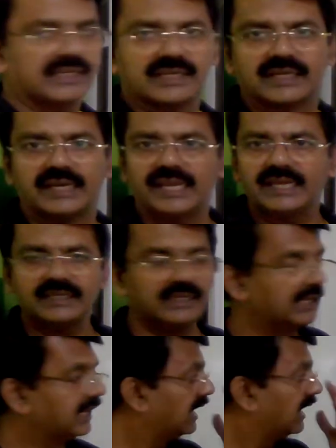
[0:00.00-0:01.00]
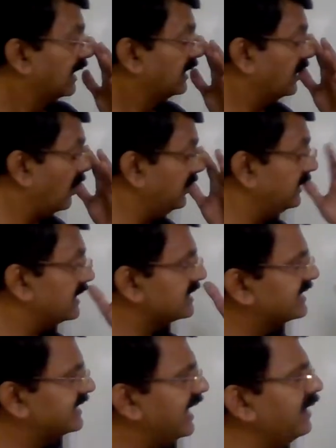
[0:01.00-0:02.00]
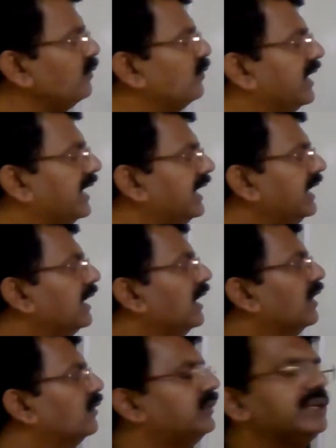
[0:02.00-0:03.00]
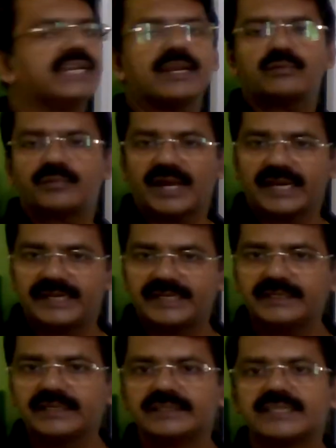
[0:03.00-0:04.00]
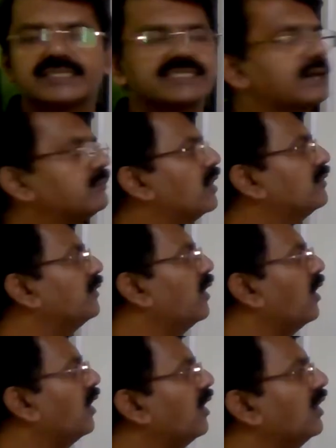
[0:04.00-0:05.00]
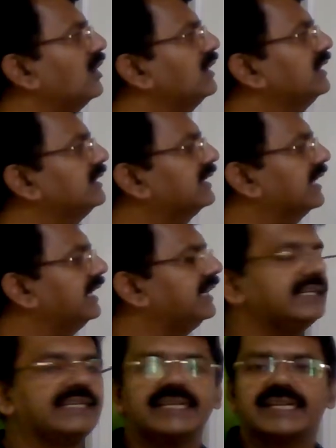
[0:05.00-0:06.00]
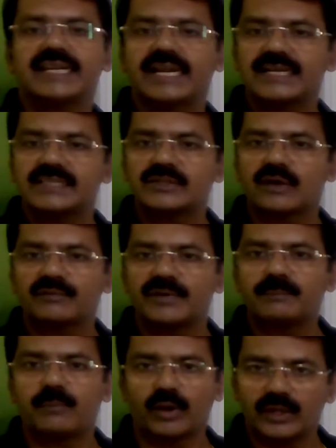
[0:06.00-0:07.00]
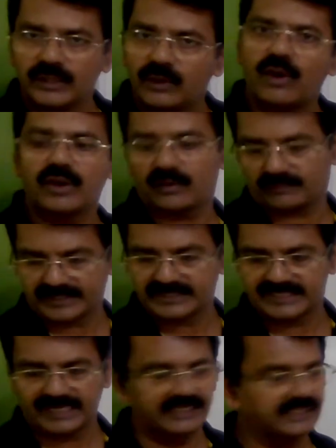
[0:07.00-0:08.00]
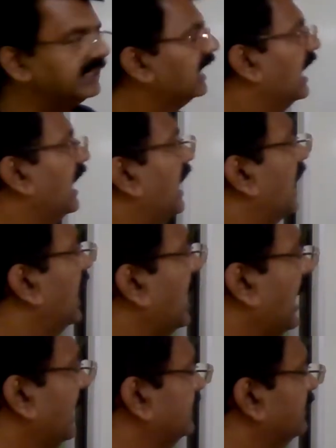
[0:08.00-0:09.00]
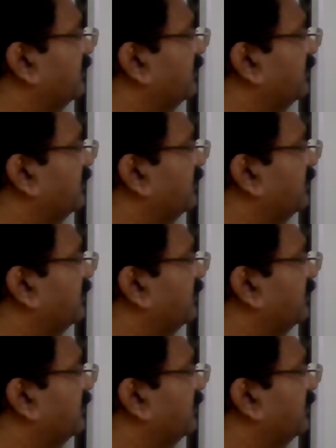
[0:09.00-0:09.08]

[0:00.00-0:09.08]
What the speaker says: Clear? Now in the same way, we can find the sum of all the interior angles of a polygon of n side, and the